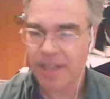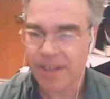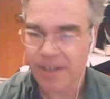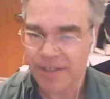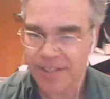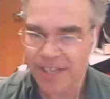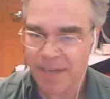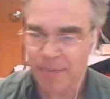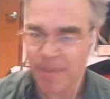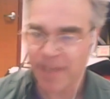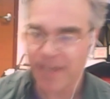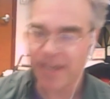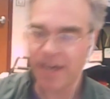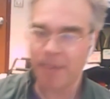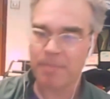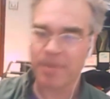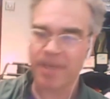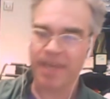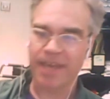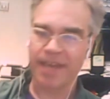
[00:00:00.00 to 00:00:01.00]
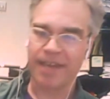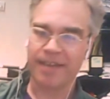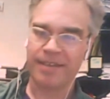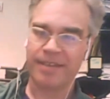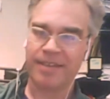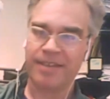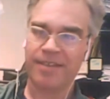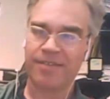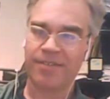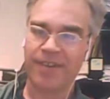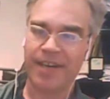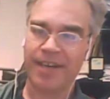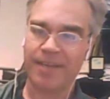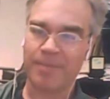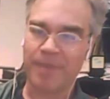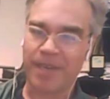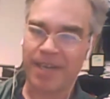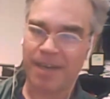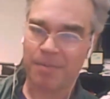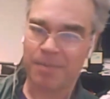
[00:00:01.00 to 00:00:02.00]
Like I'll take my cup again,
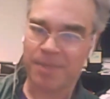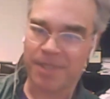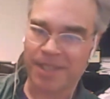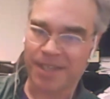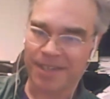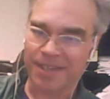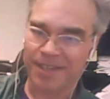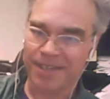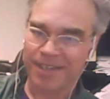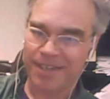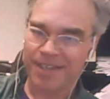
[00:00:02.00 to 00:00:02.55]
right? My cup's a